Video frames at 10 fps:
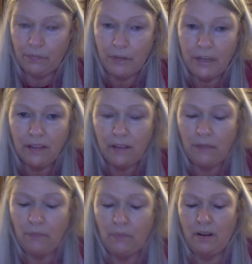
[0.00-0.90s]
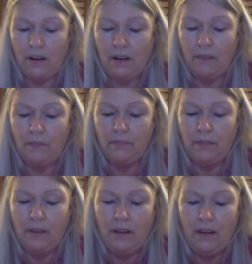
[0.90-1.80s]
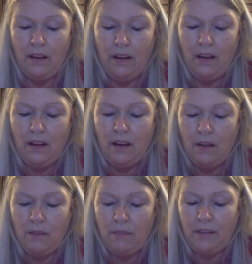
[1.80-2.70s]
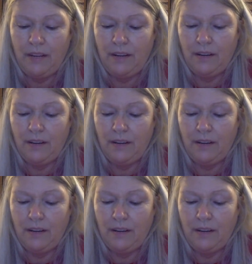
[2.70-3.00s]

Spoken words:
putting them up. But